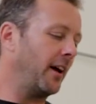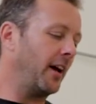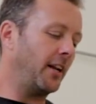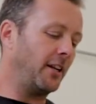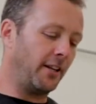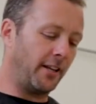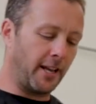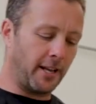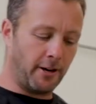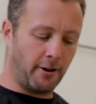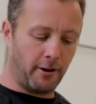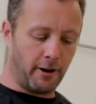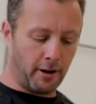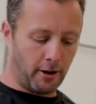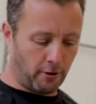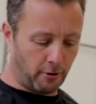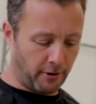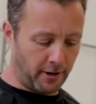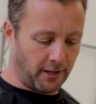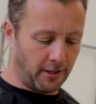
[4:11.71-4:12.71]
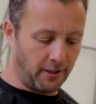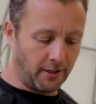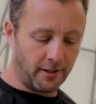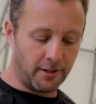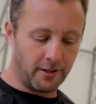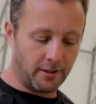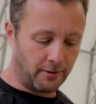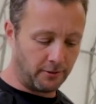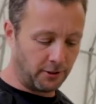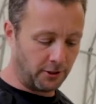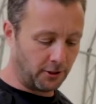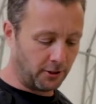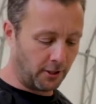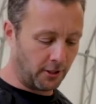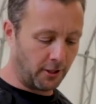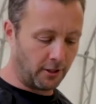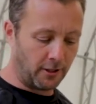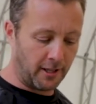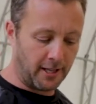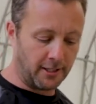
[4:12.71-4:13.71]
and you get your arrow in, and I'm just
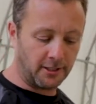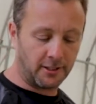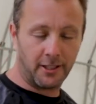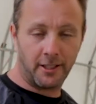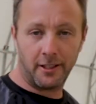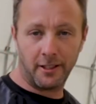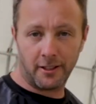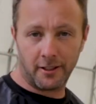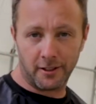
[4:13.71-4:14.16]
going to glance at it